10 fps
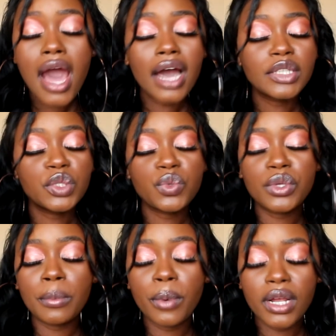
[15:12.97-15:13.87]
I just
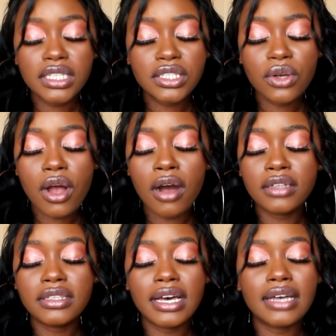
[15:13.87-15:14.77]
want to pray, dear
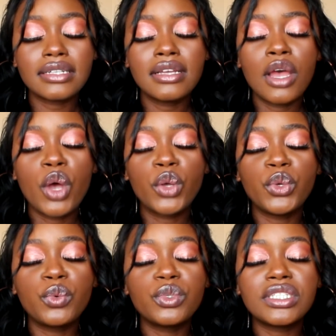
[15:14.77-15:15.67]
God, that
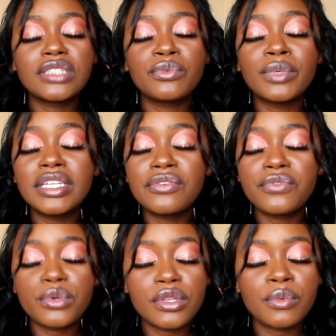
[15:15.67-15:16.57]
you will just really
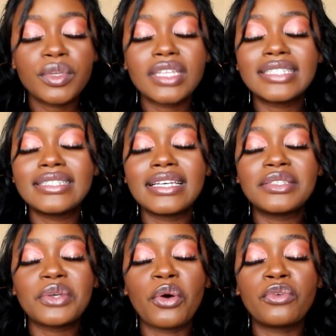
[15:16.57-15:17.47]
fill them with a
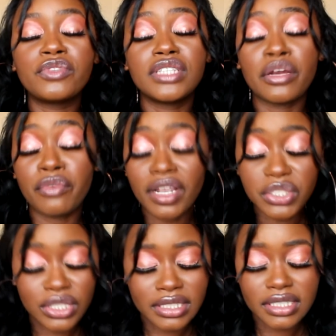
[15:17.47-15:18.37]
sense of
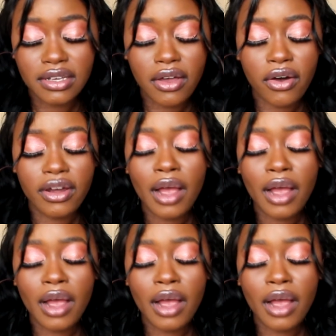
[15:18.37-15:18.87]
direction, dear God.